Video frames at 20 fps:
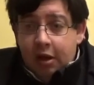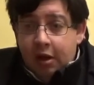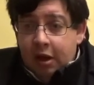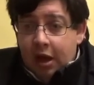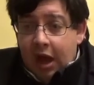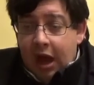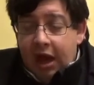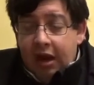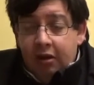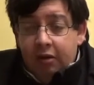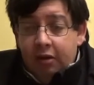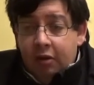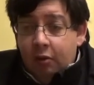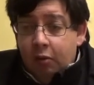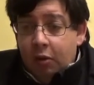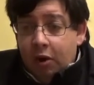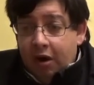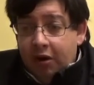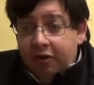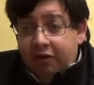I don't
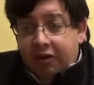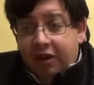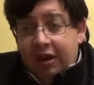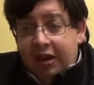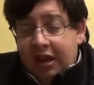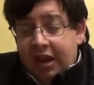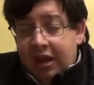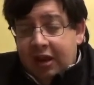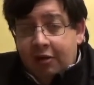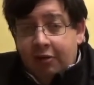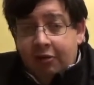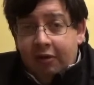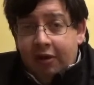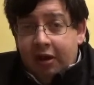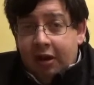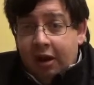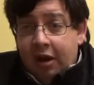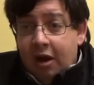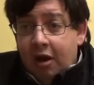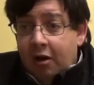know where San Diego's
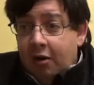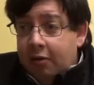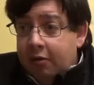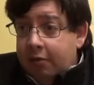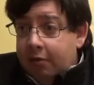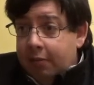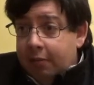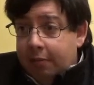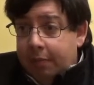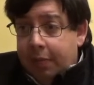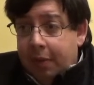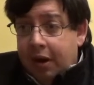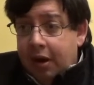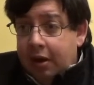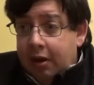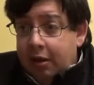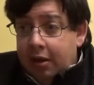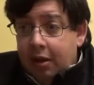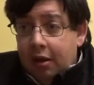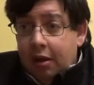going to go,
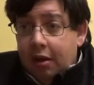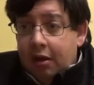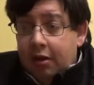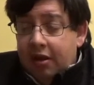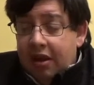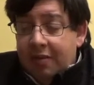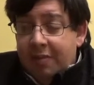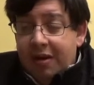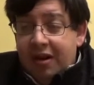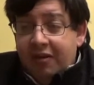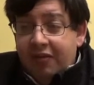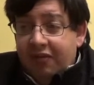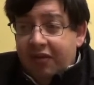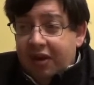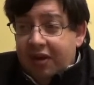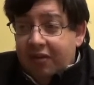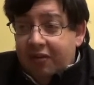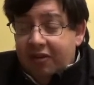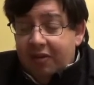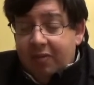but they better
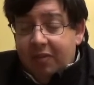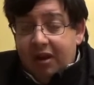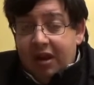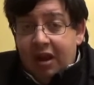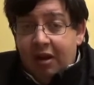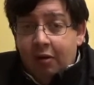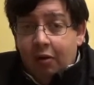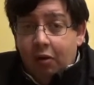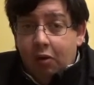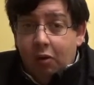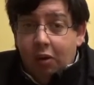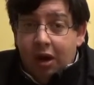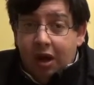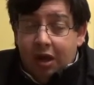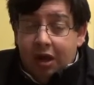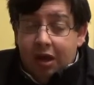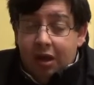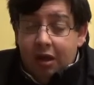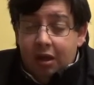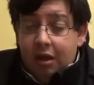figure something out
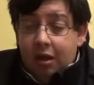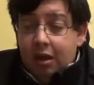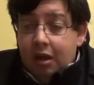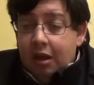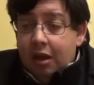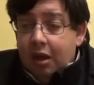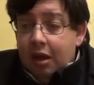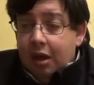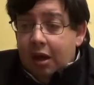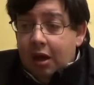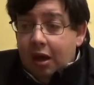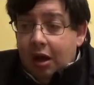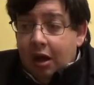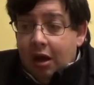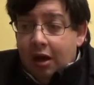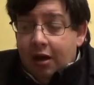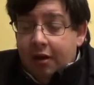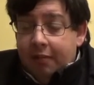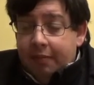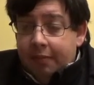quick.
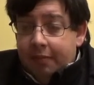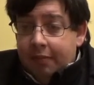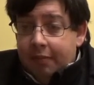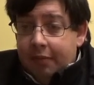The